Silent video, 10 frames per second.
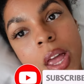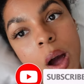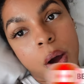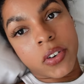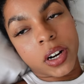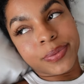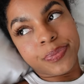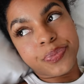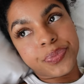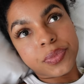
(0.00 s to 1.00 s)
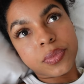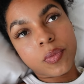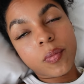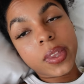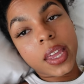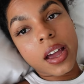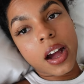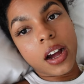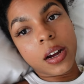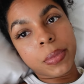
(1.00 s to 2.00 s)
However,
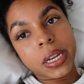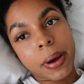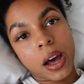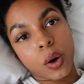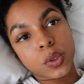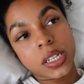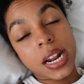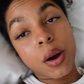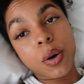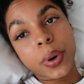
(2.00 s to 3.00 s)
in about an hour,